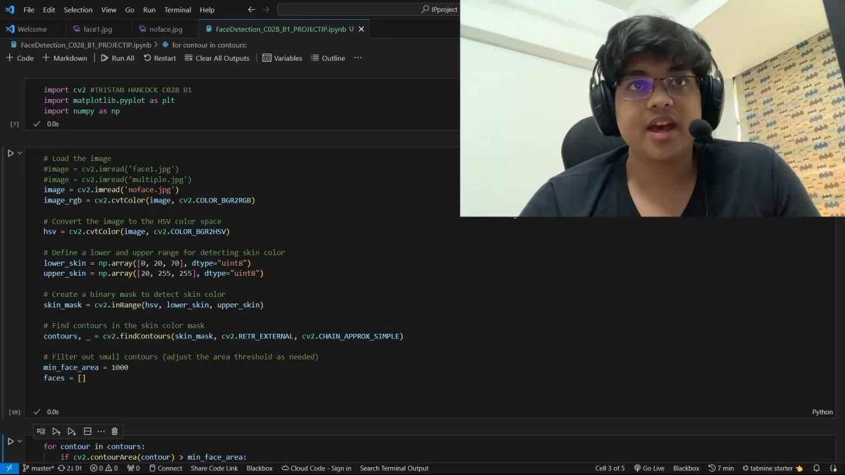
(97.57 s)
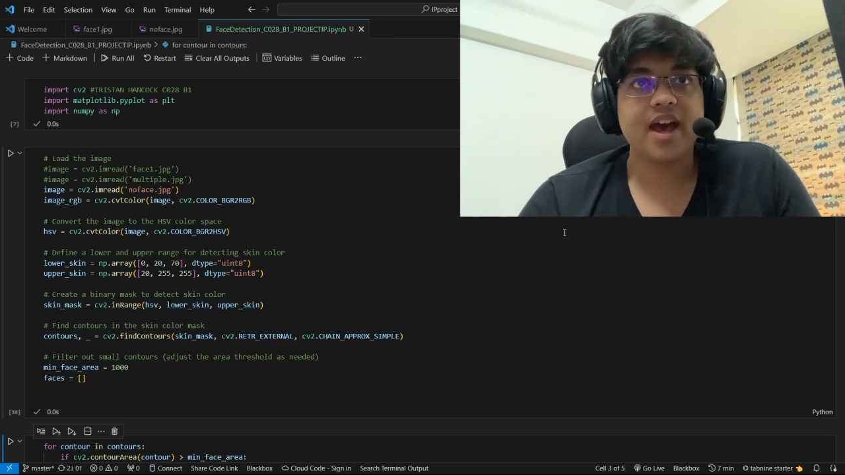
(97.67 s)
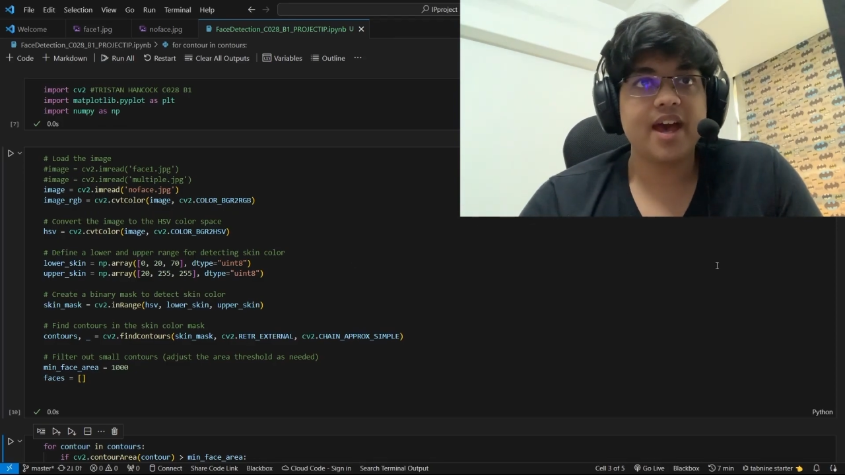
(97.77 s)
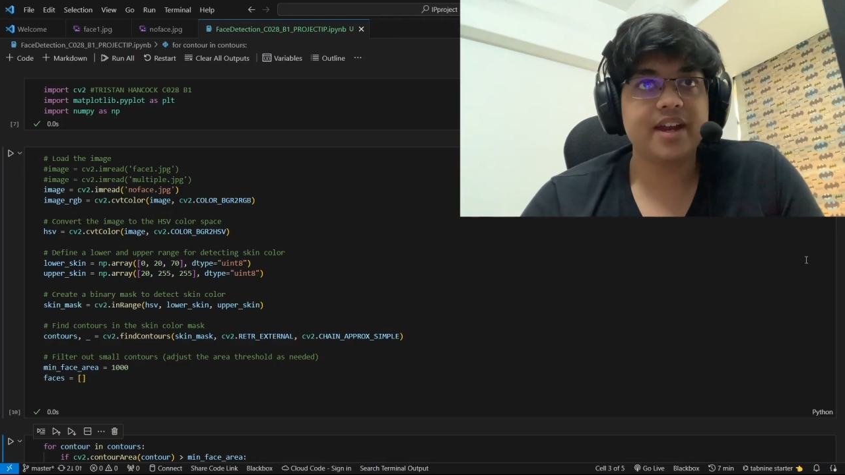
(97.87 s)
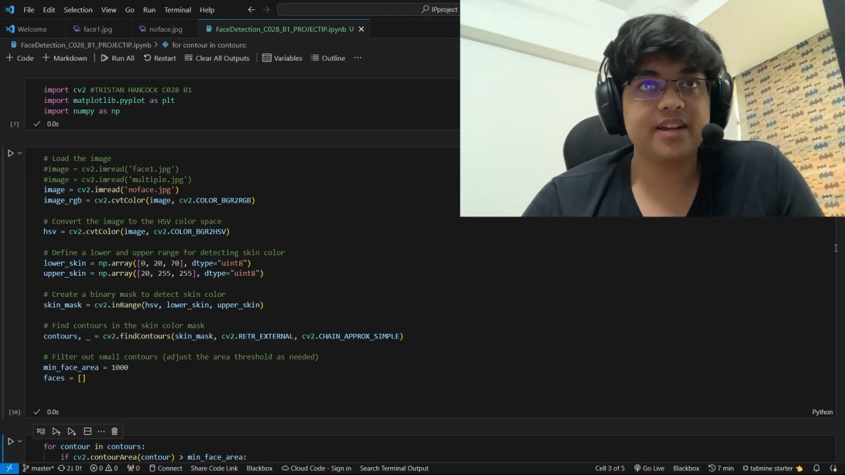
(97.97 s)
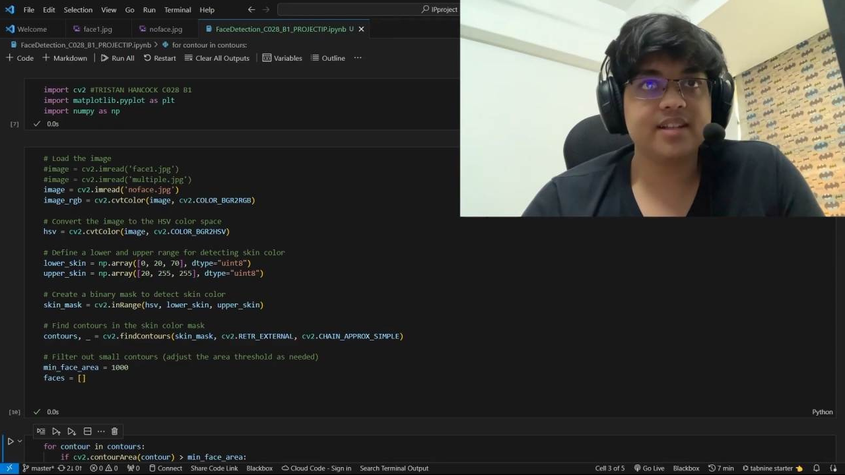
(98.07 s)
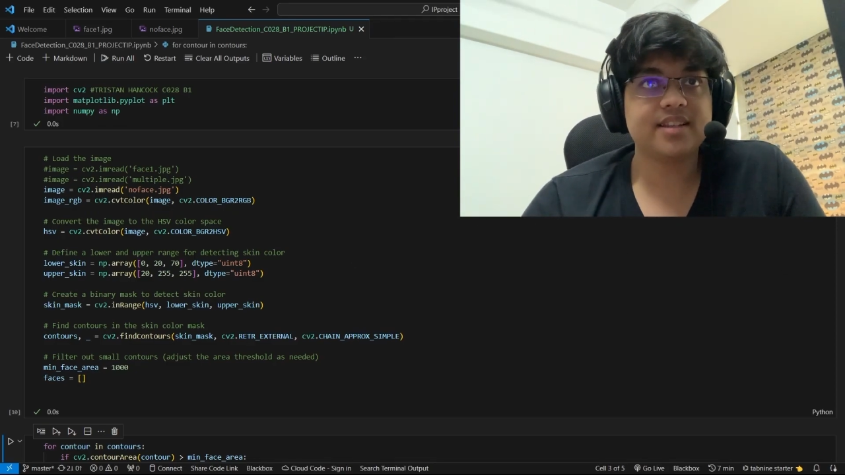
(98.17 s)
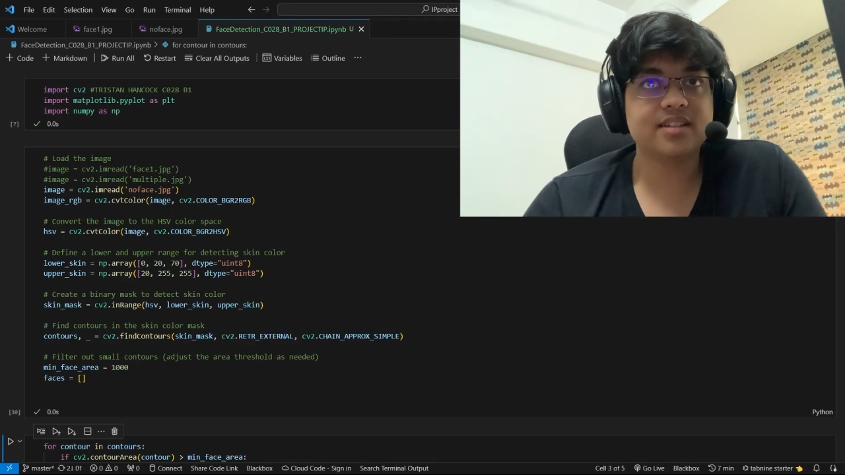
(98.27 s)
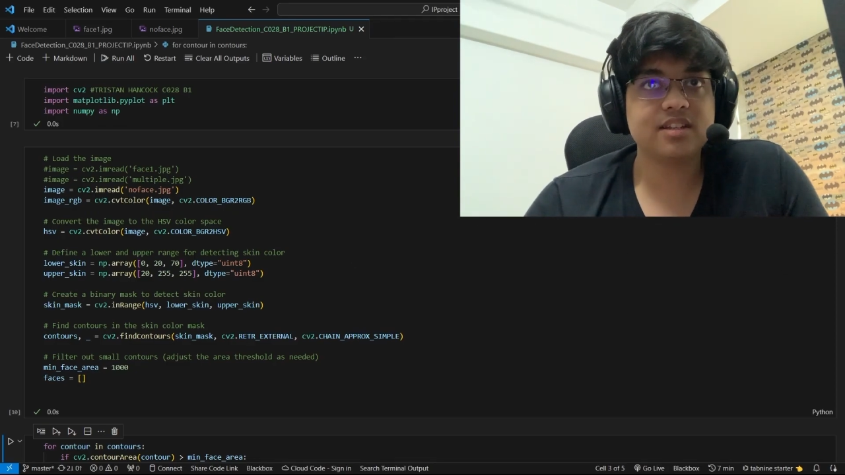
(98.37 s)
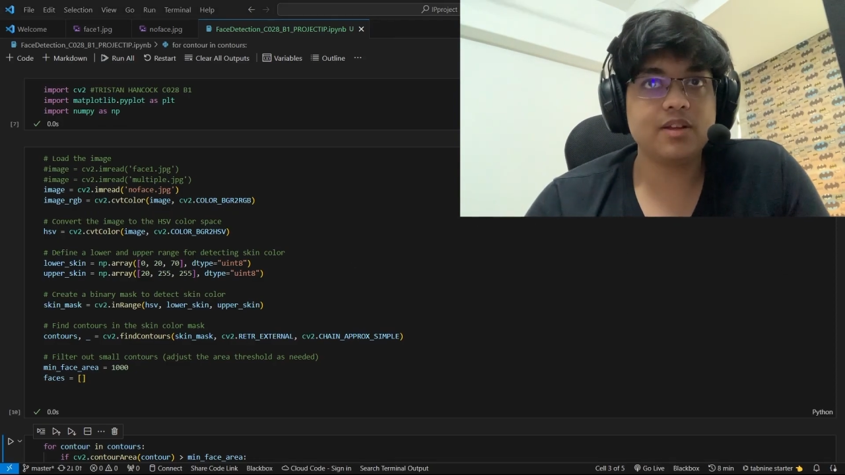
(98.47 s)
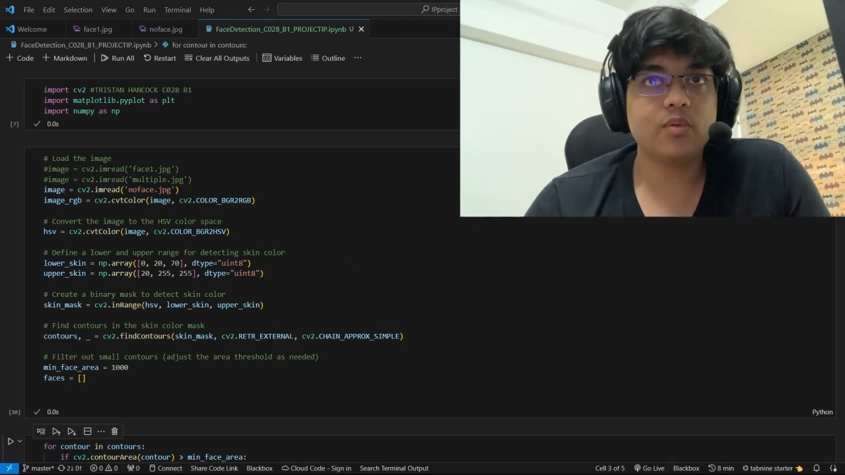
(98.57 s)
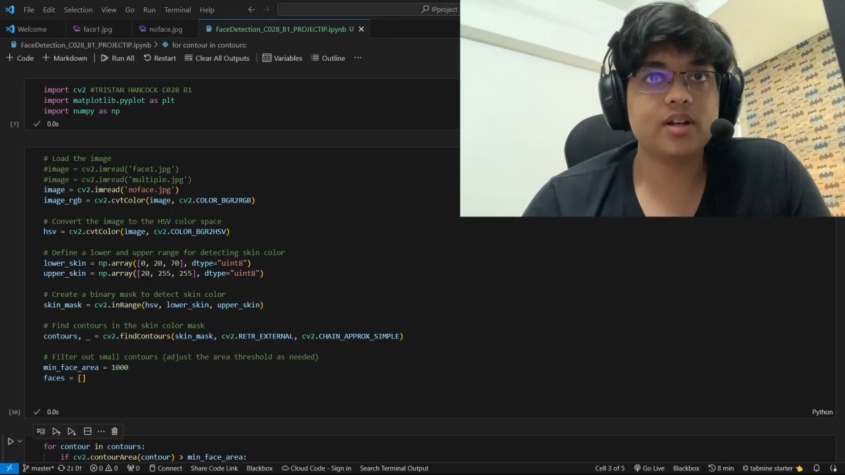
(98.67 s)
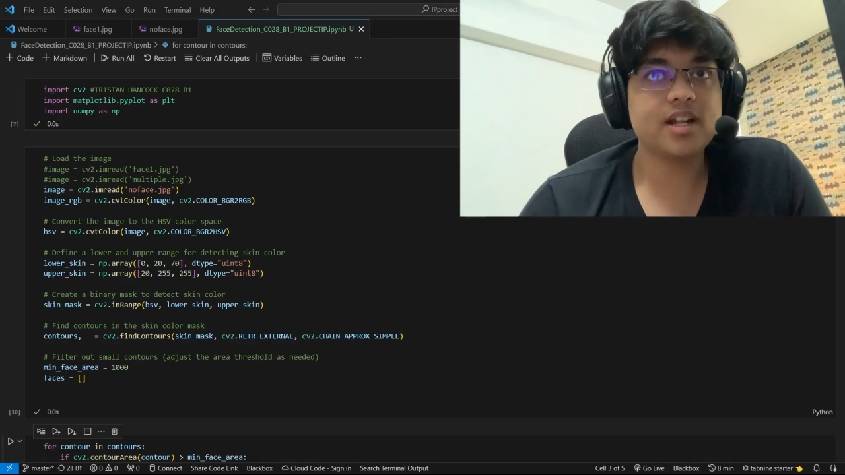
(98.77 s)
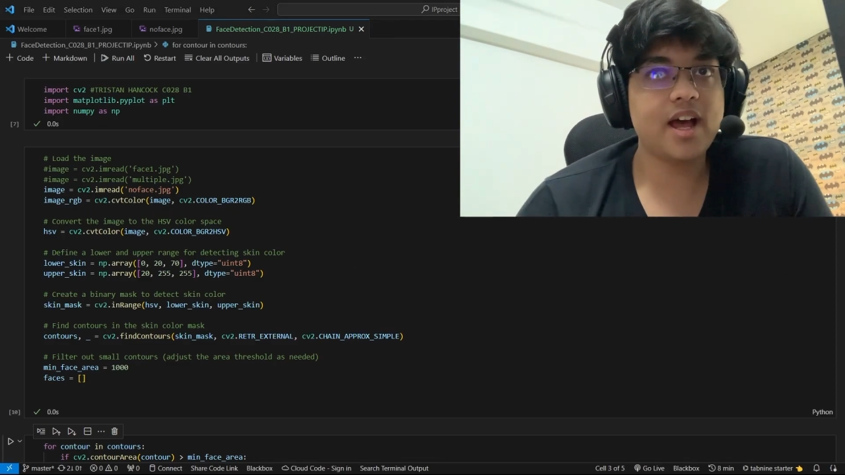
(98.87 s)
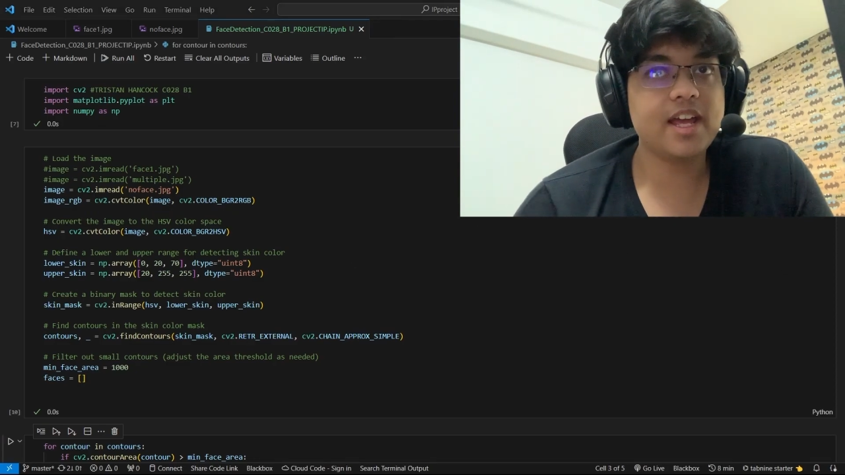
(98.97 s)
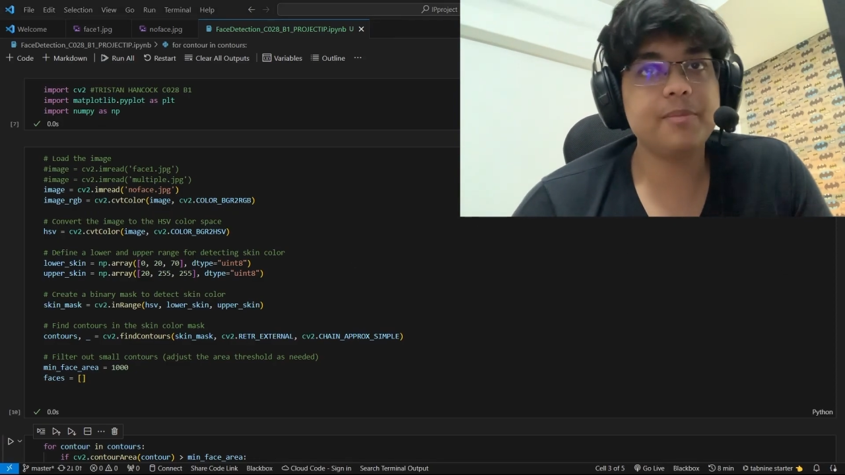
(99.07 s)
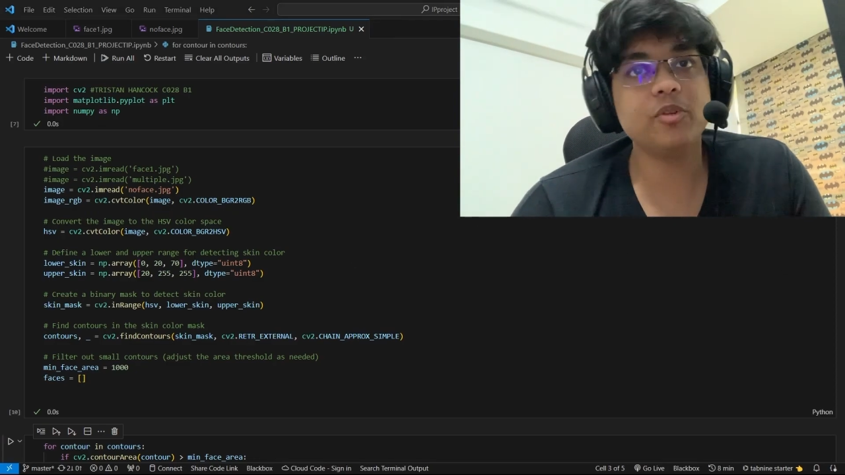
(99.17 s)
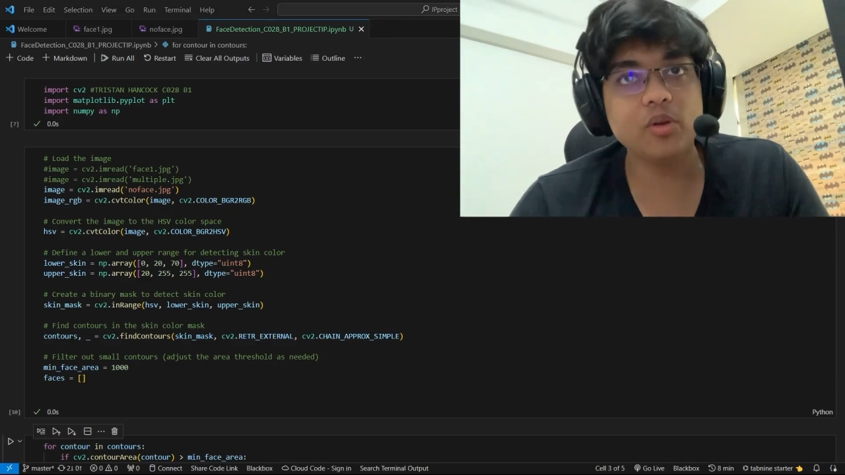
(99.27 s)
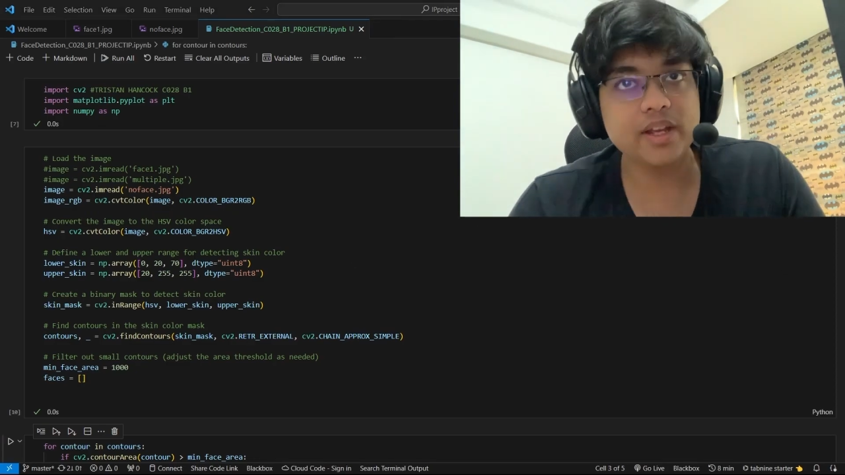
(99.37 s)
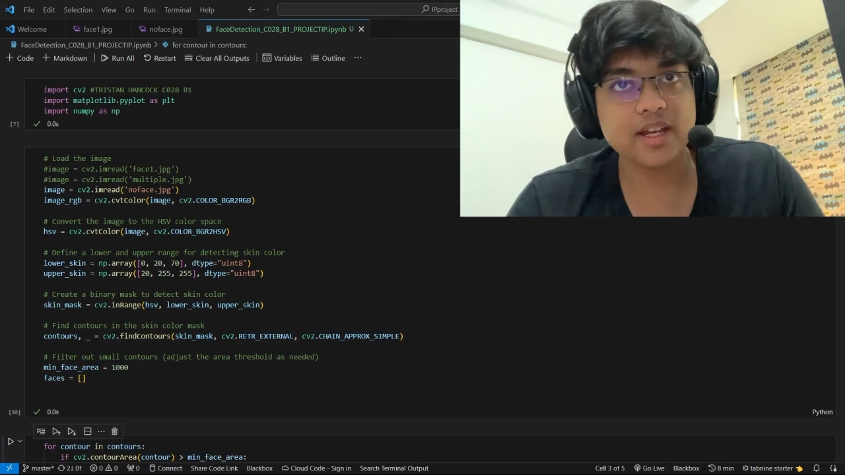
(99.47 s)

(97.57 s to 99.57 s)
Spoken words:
And essentially what I am doing